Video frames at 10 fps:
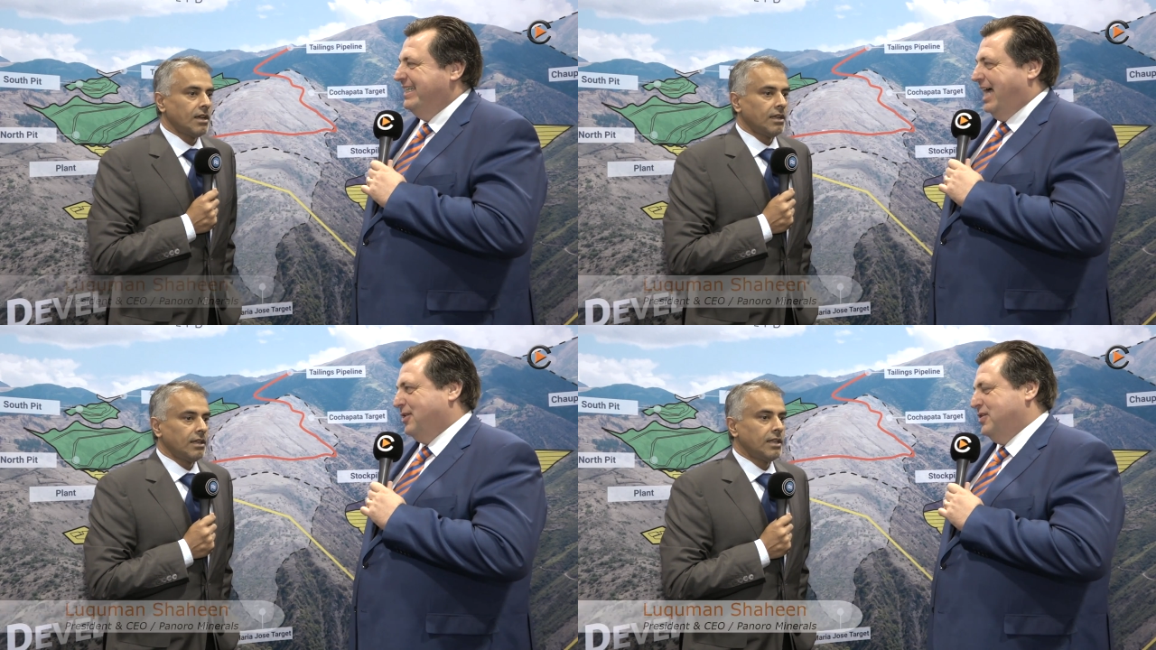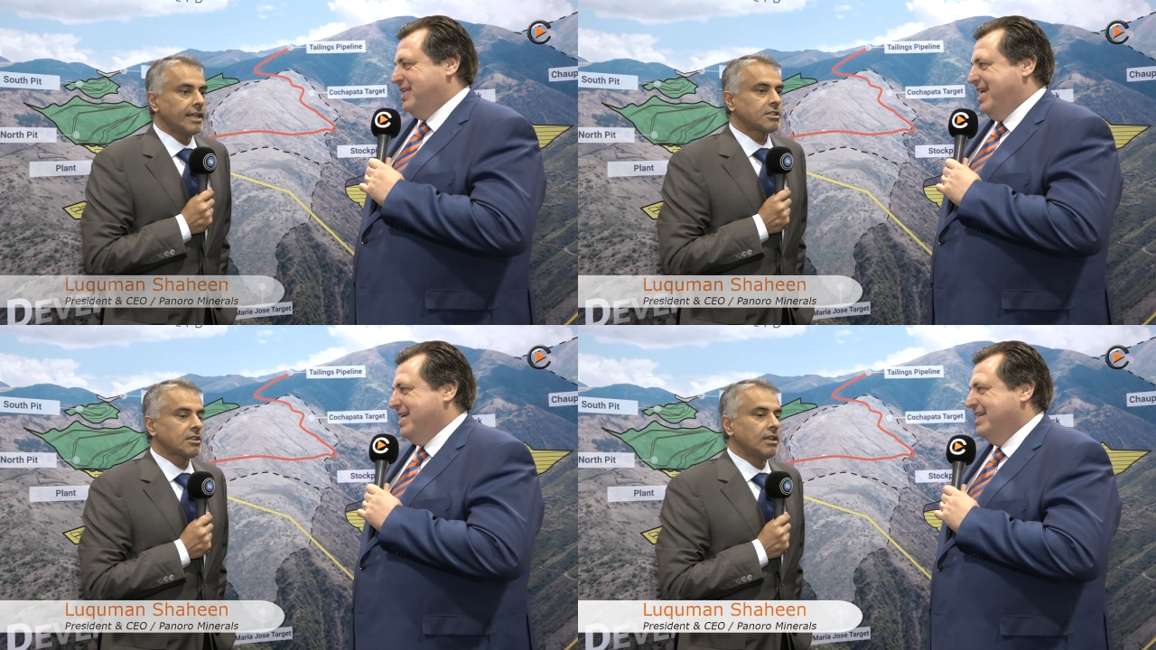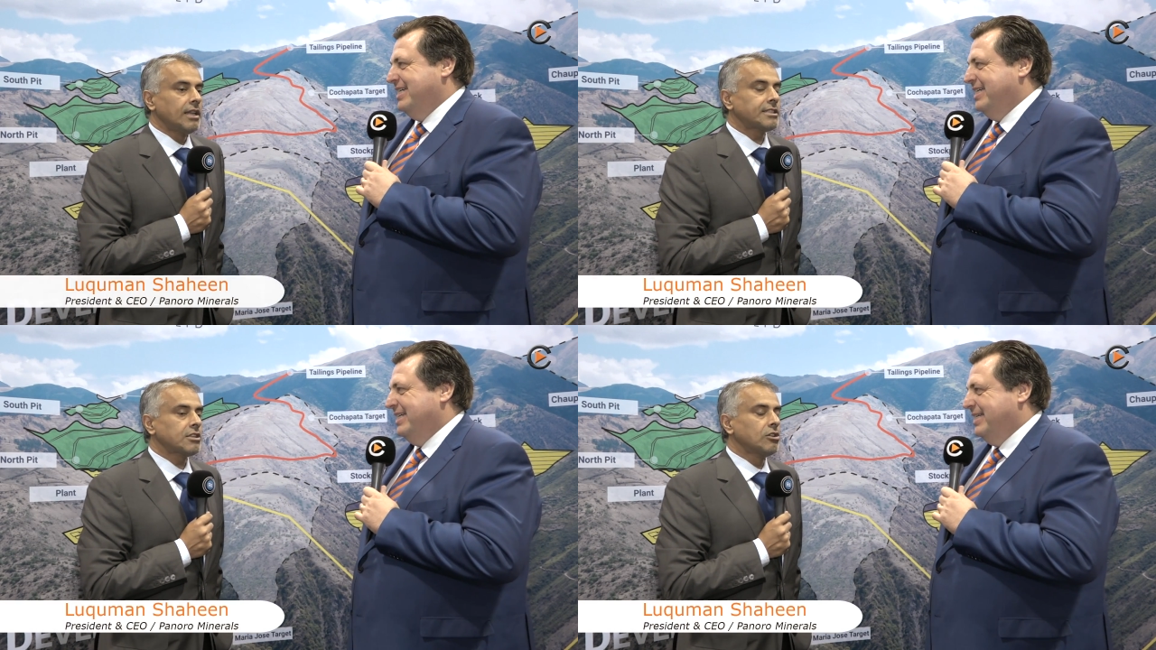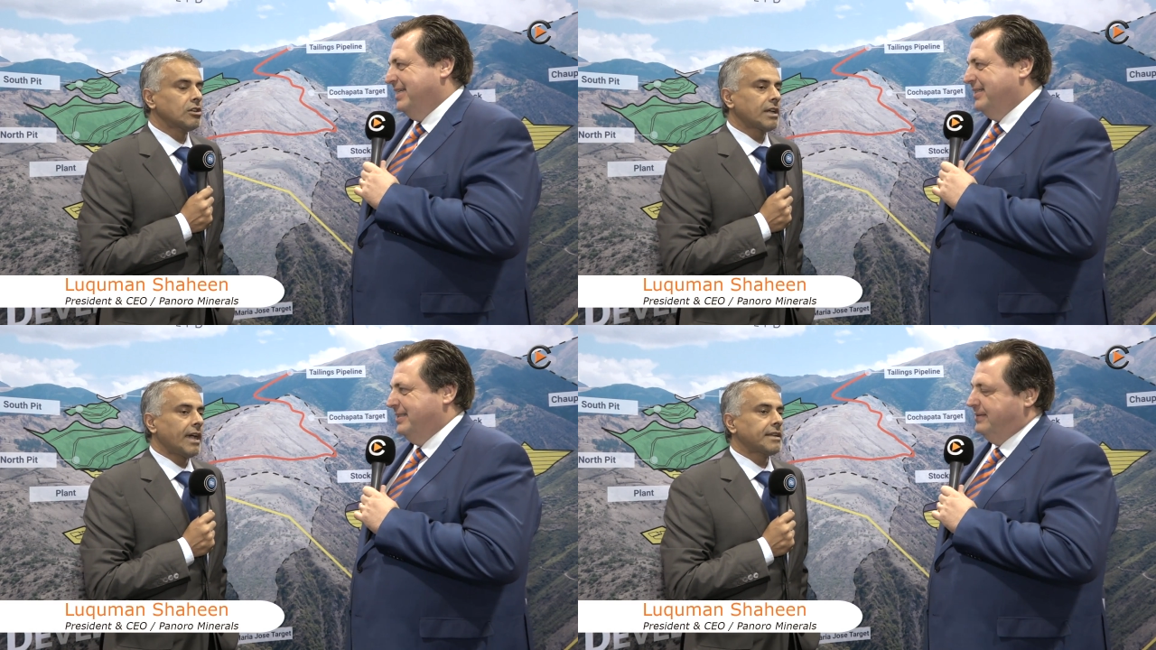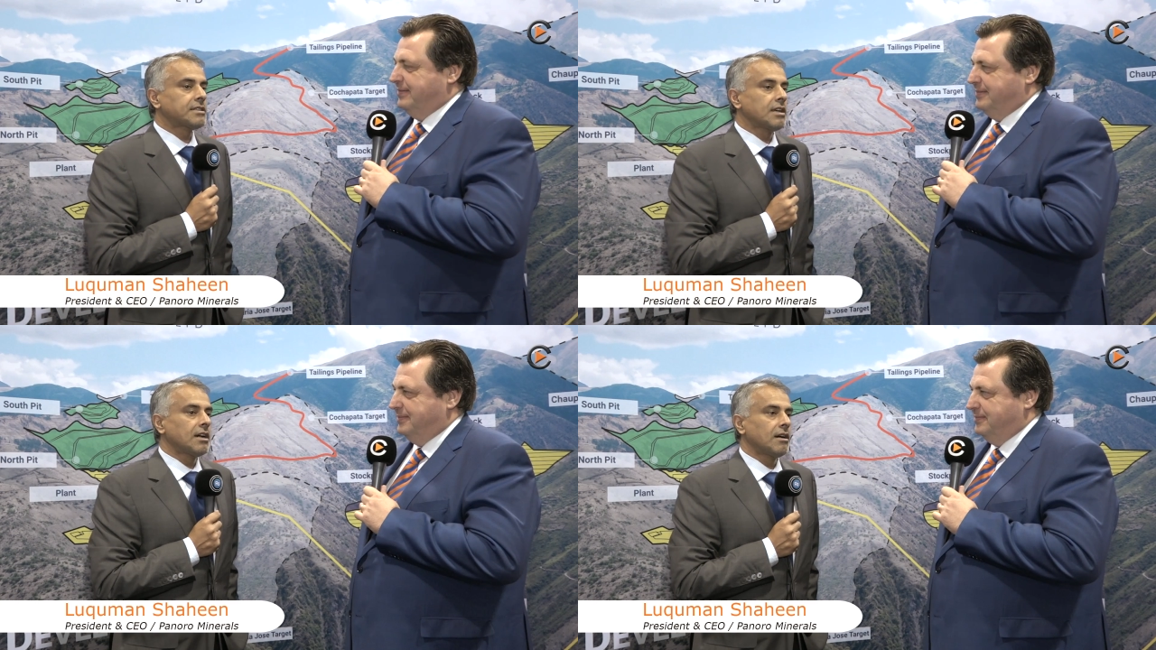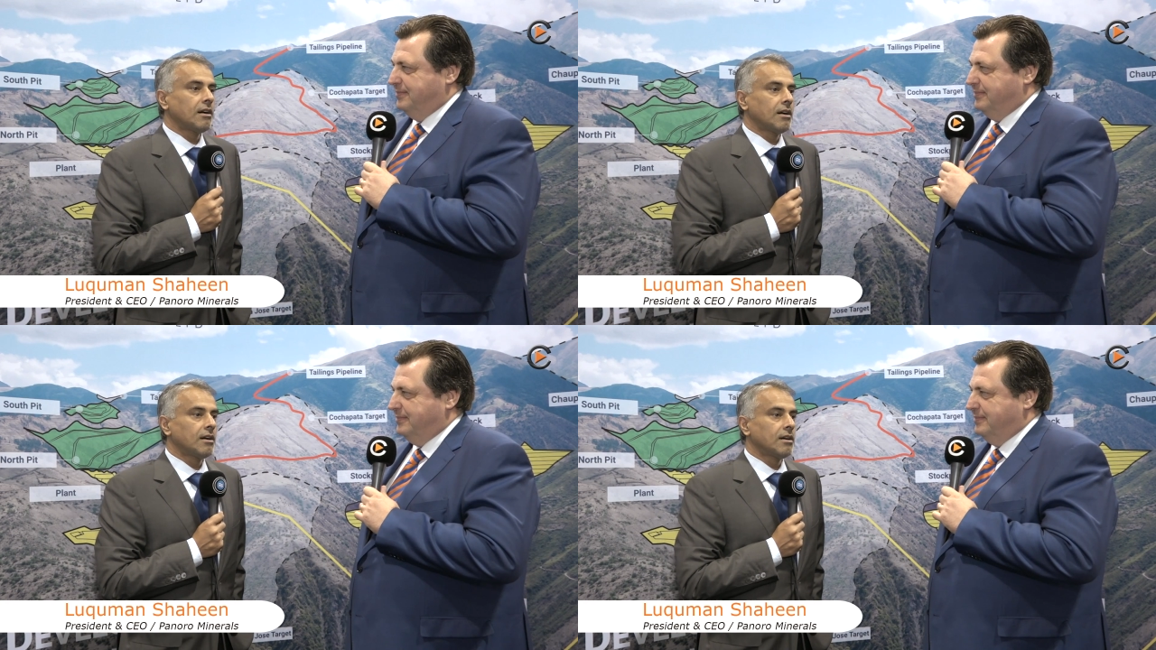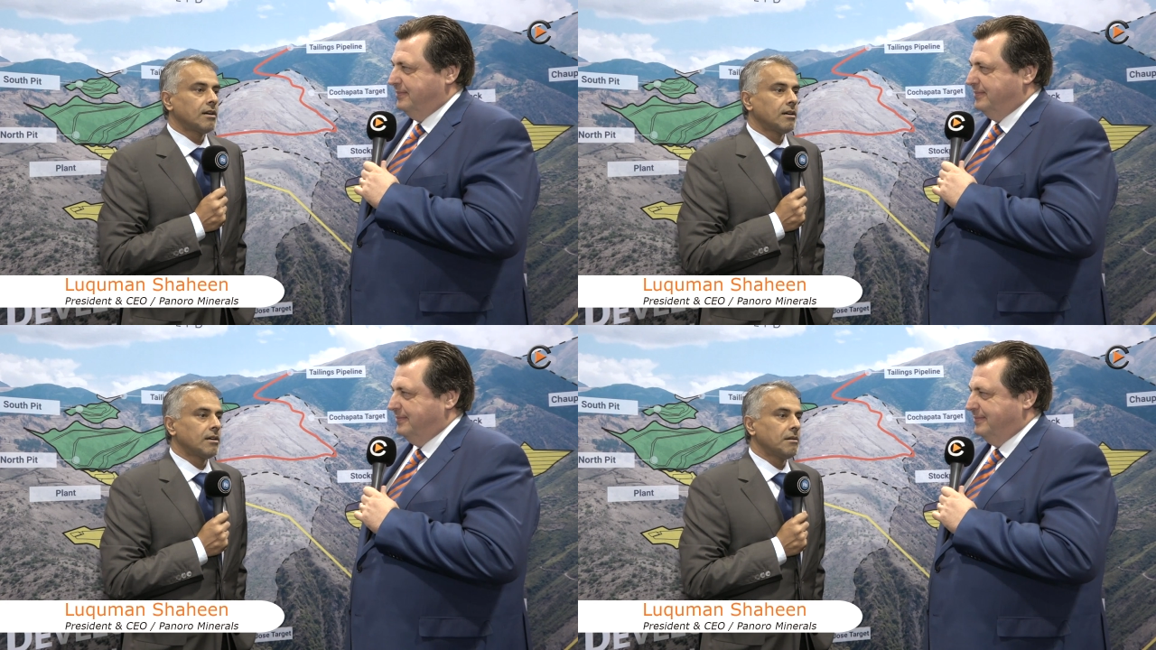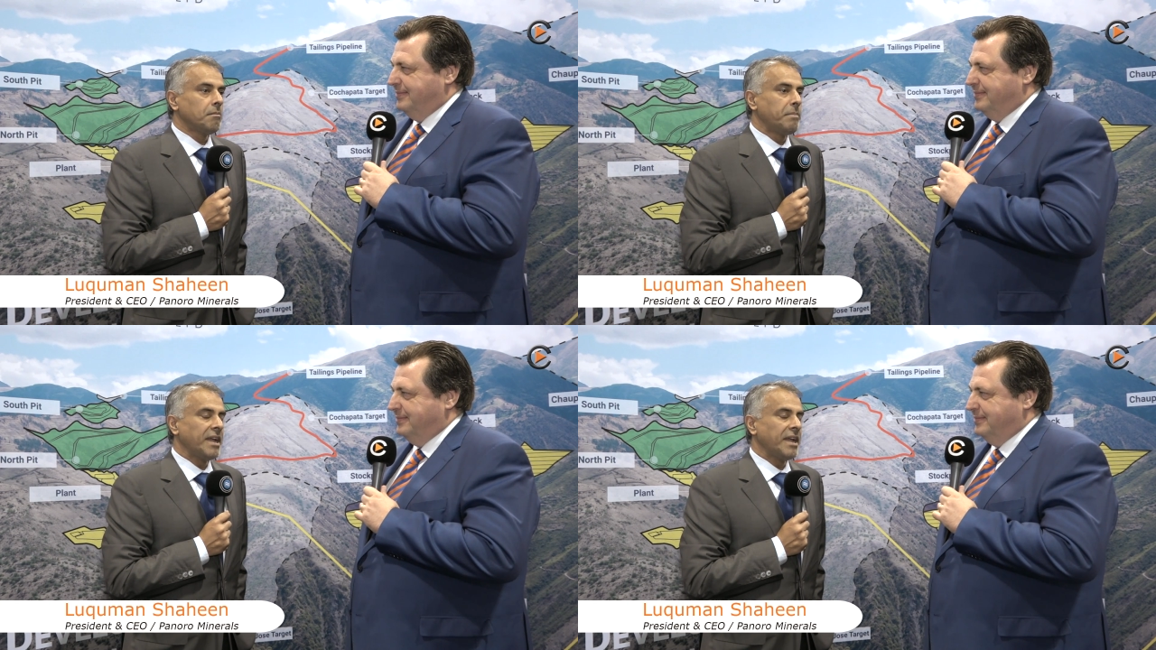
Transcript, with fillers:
Speaker 1: let's, say? Let's look at uh,